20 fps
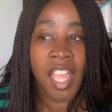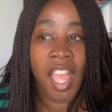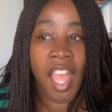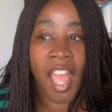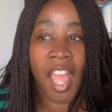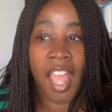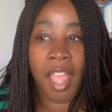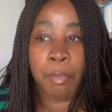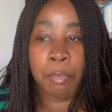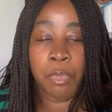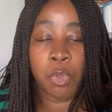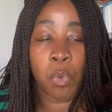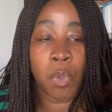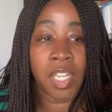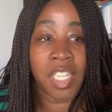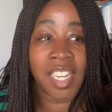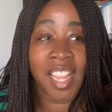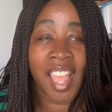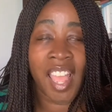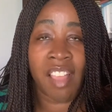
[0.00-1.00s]
I'm
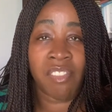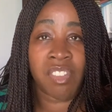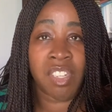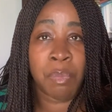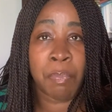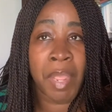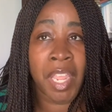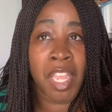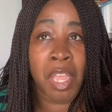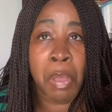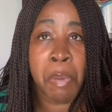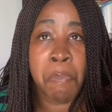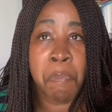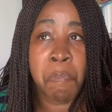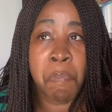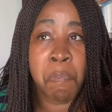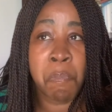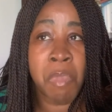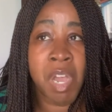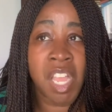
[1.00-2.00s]
going to have to make
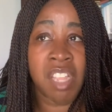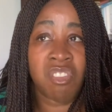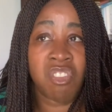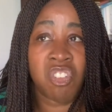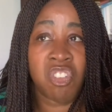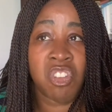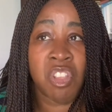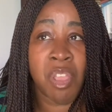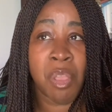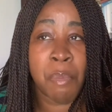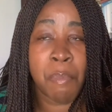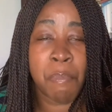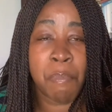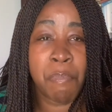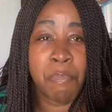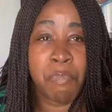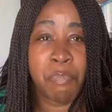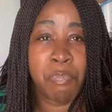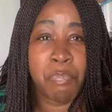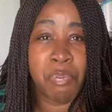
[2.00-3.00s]
much
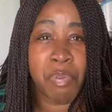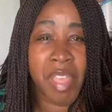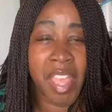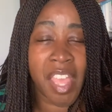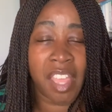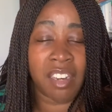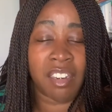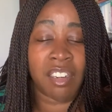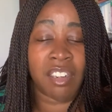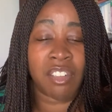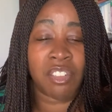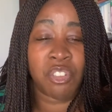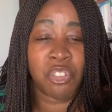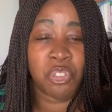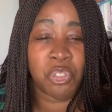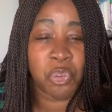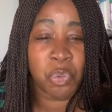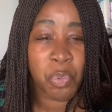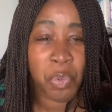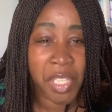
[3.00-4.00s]
better
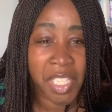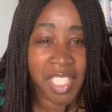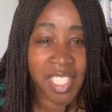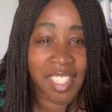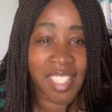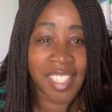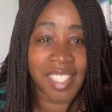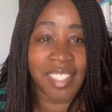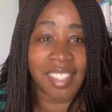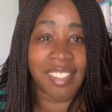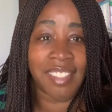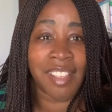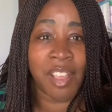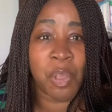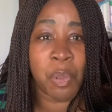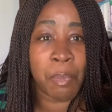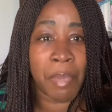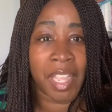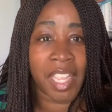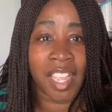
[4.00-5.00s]
choices.
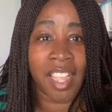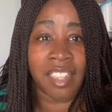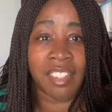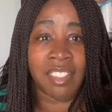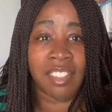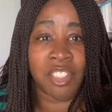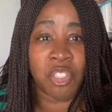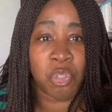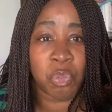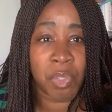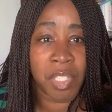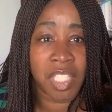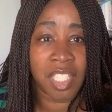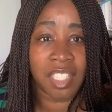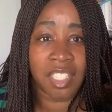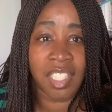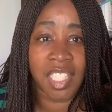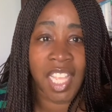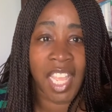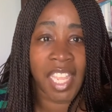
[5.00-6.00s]
Oh my gosh, the
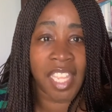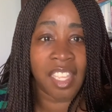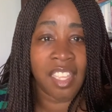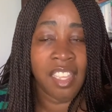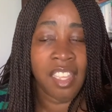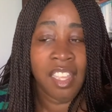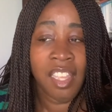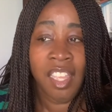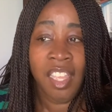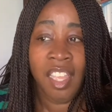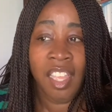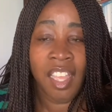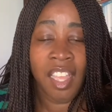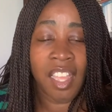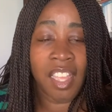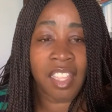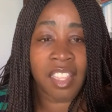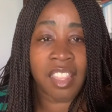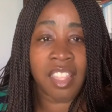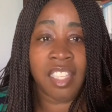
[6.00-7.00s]
choices, like
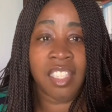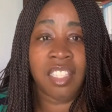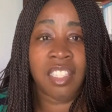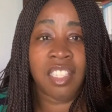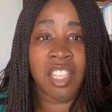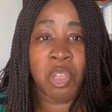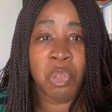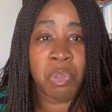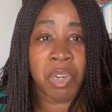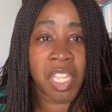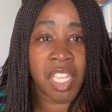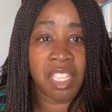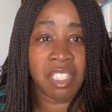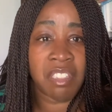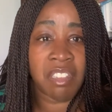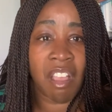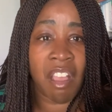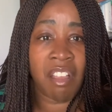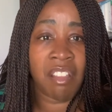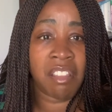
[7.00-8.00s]
the
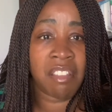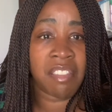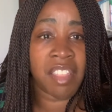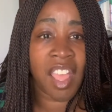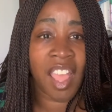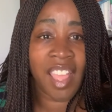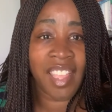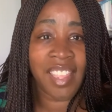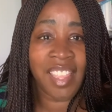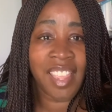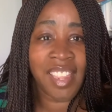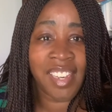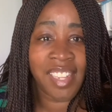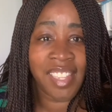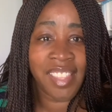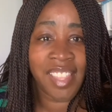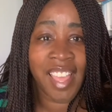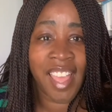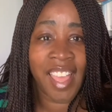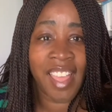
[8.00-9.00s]
sodas, all of that. I can't
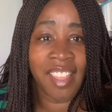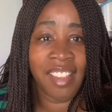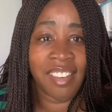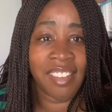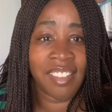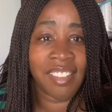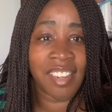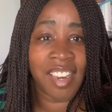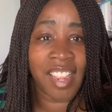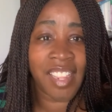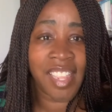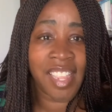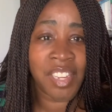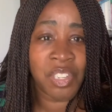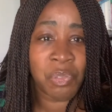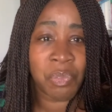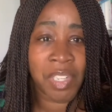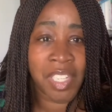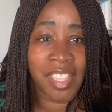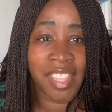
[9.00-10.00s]
eat that. I can't
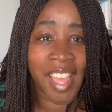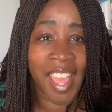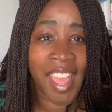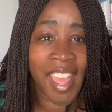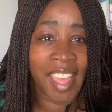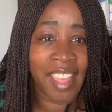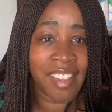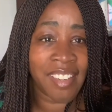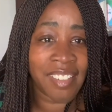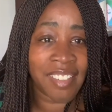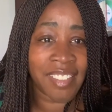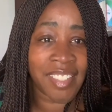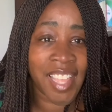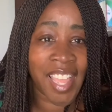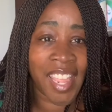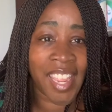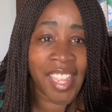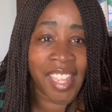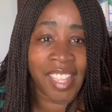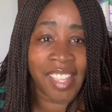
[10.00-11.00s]
drink that.
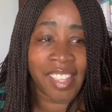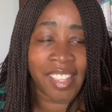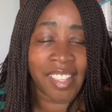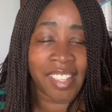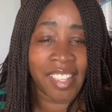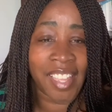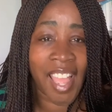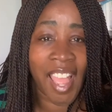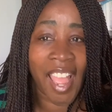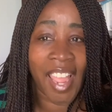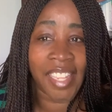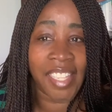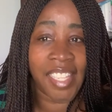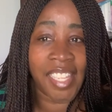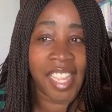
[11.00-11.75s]
Like, I